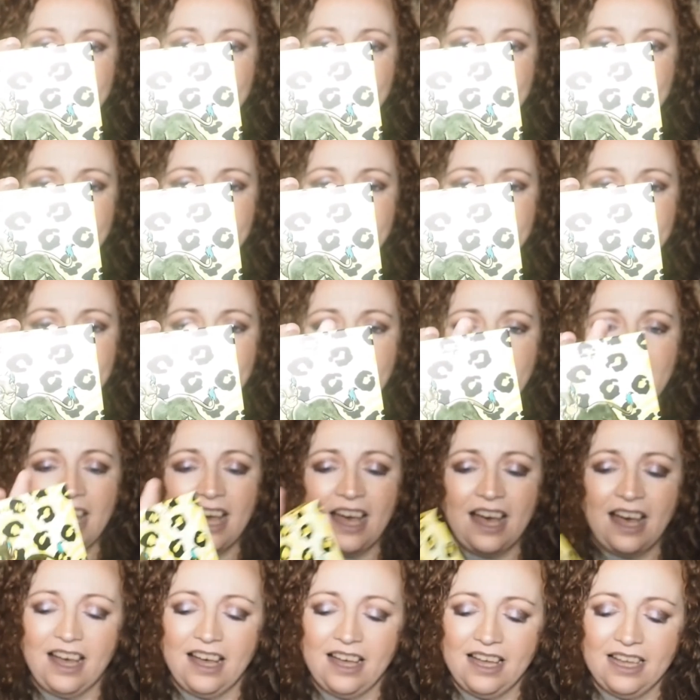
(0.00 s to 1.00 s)
is.
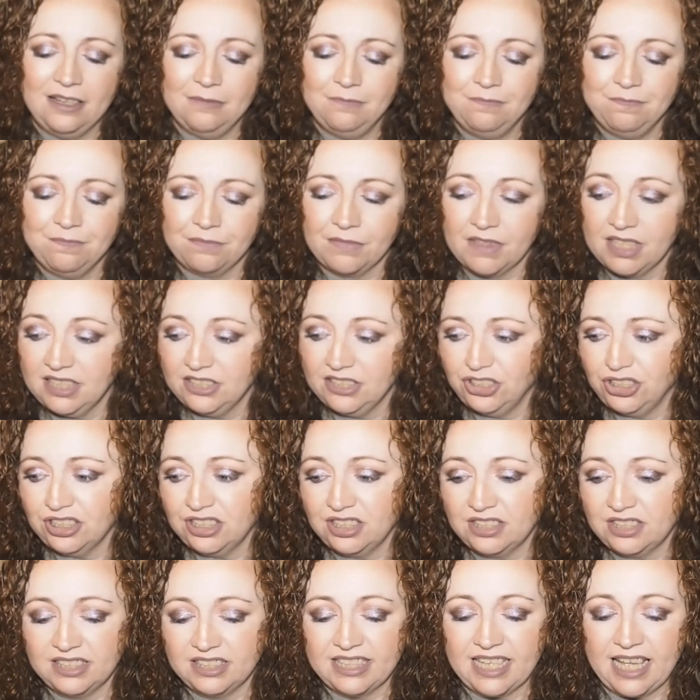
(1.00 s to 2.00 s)
Um, it's
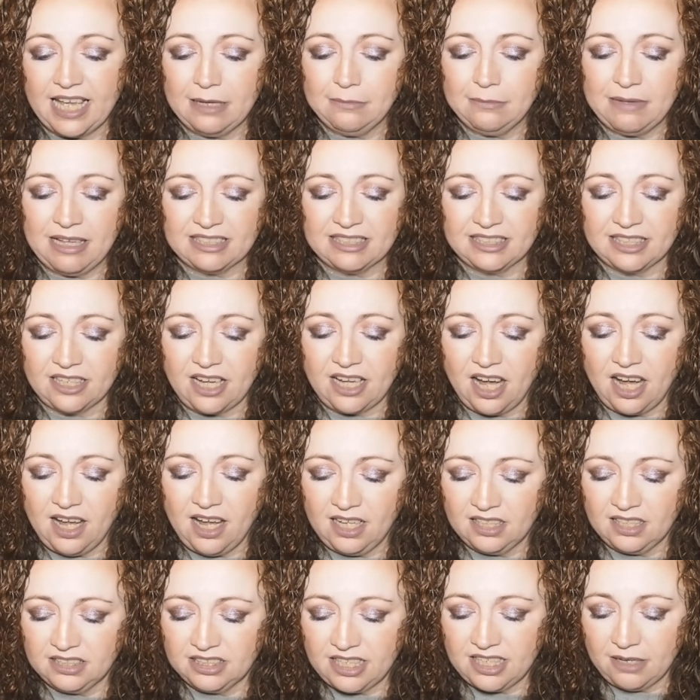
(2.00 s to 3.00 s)
just the same as the
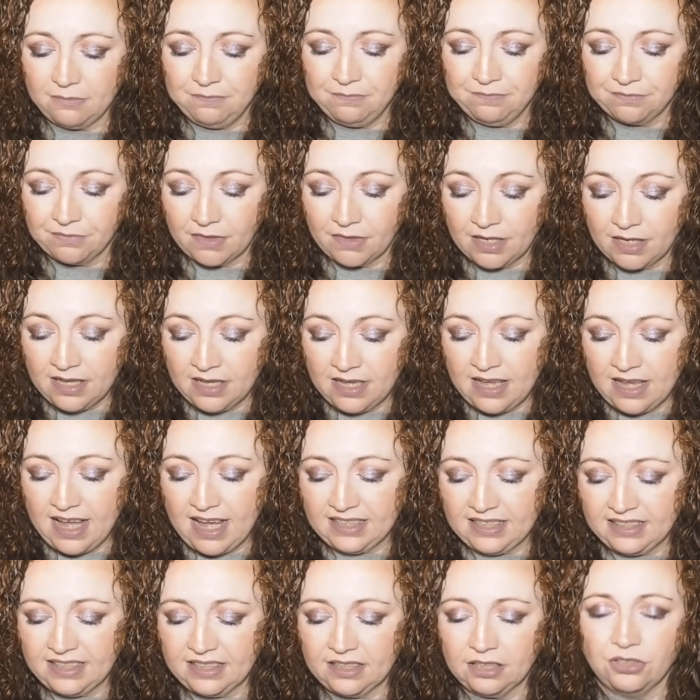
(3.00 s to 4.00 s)
carton,
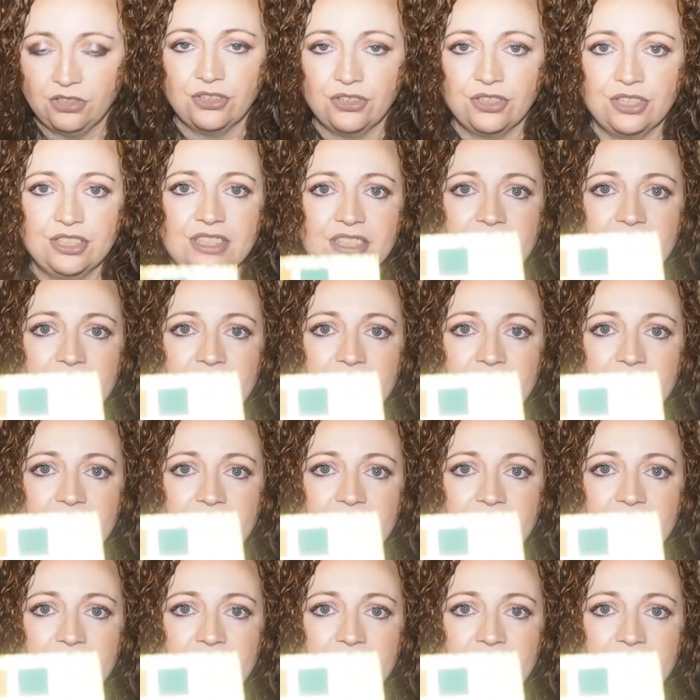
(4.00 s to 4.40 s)
and it looks